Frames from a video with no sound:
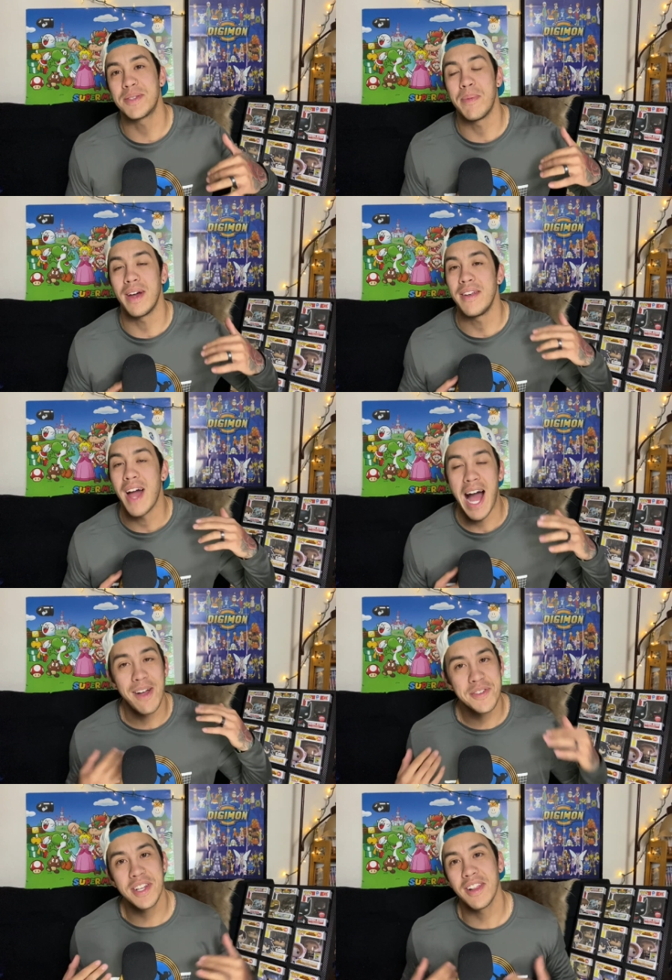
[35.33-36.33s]
but I've
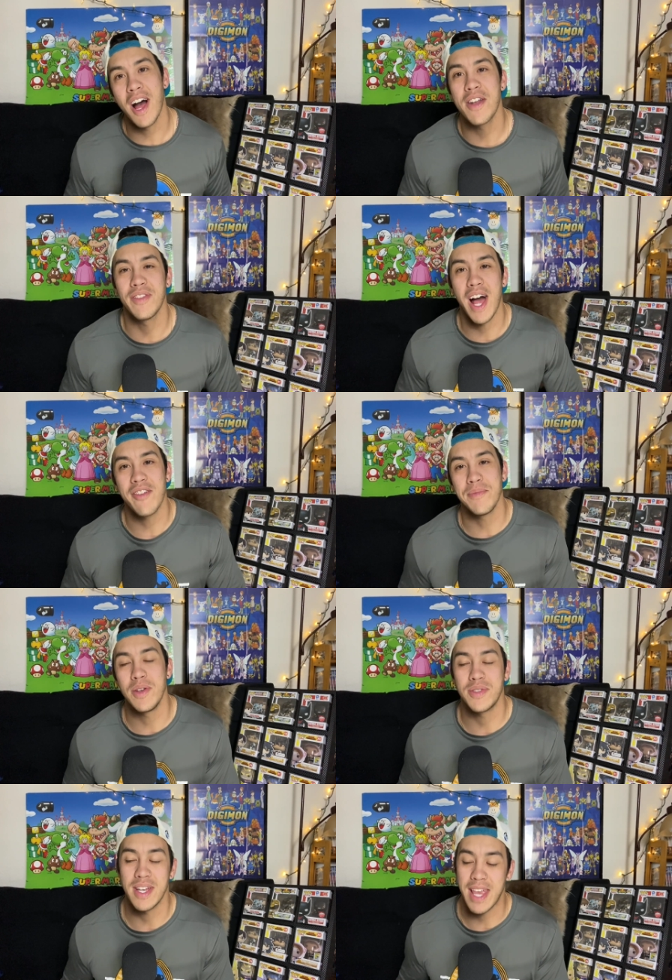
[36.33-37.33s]
seen a lot of live
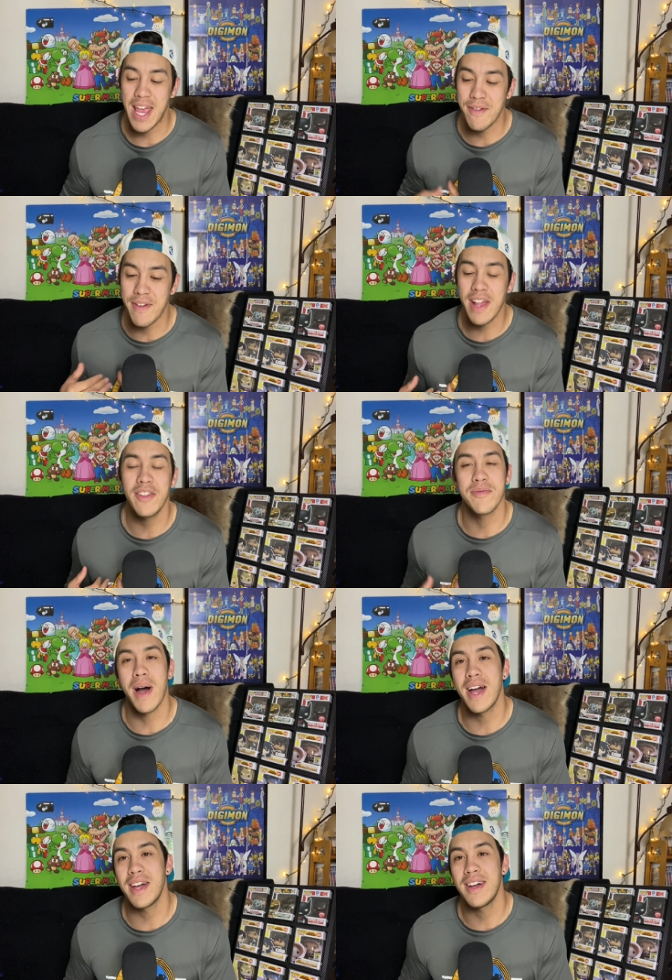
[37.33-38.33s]
music, and Veil of Maya